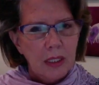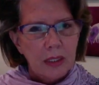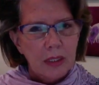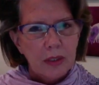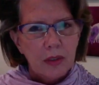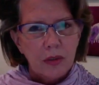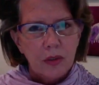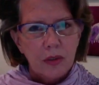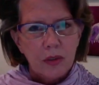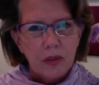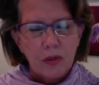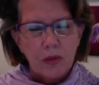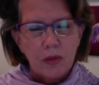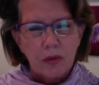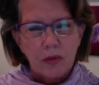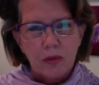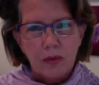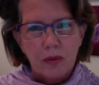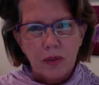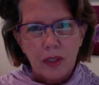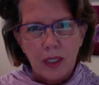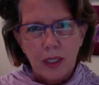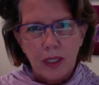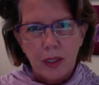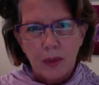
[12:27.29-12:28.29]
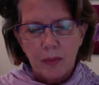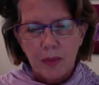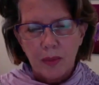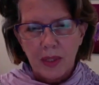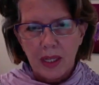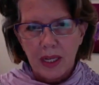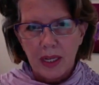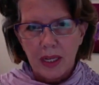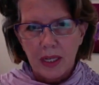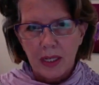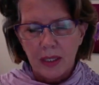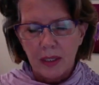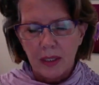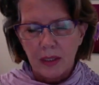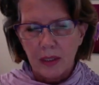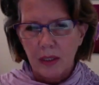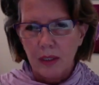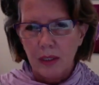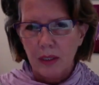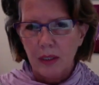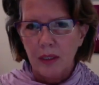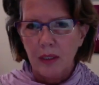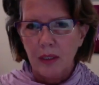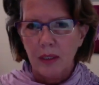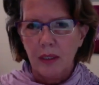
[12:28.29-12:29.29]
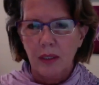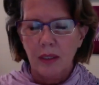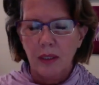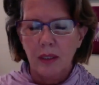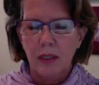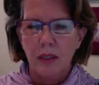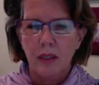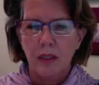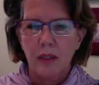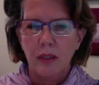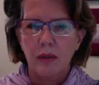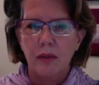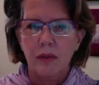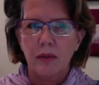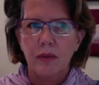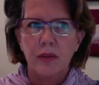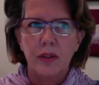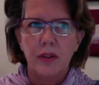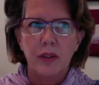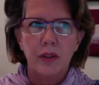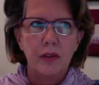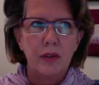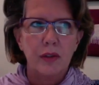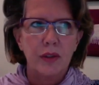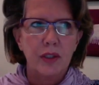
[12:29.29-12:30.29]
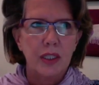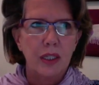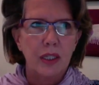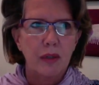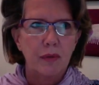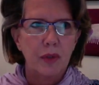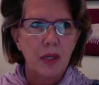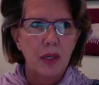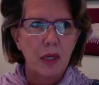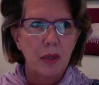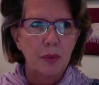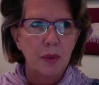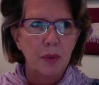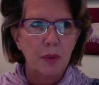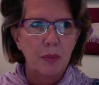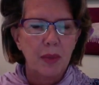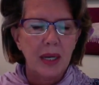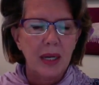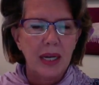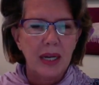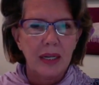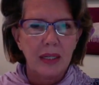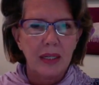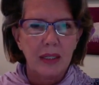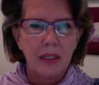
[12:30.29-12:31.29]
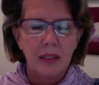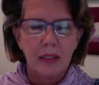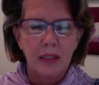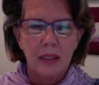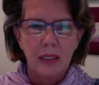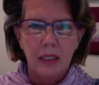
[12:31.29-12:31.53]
So just rub that, feel yourself coming back